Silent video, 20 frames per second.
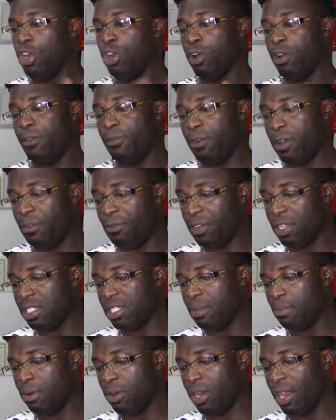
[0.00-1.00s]
Now the funny thing is
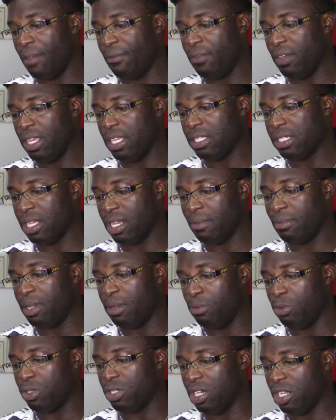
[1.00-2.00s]
about it, I think it's gonna be the
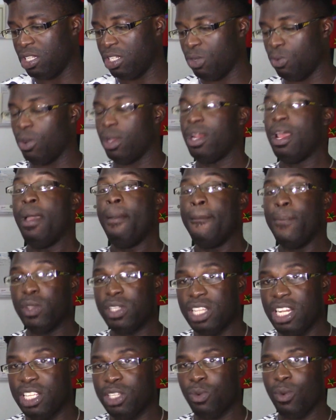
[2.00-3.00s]
mutilated one.
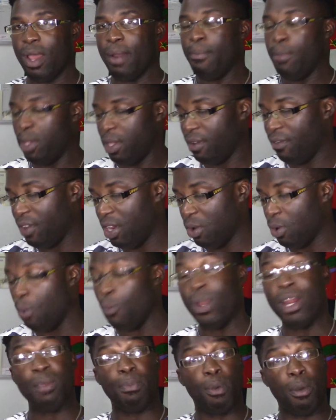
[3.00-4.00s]

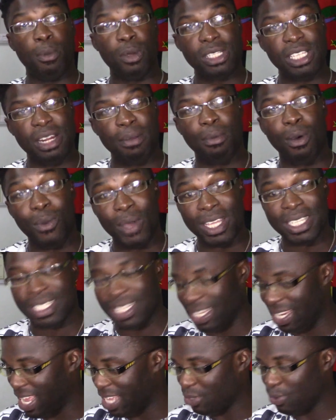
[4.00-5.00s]
We're not promoting, but we are
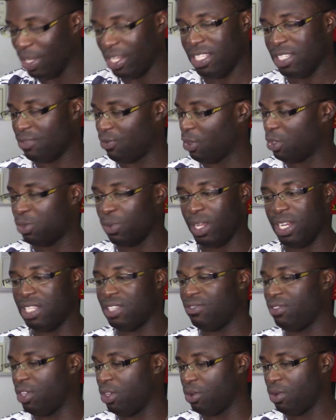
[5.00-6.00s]
saying that's what it is. First one in
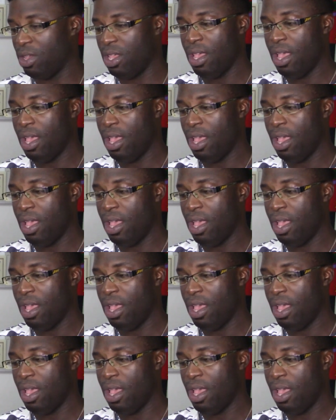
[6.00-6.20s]
this video.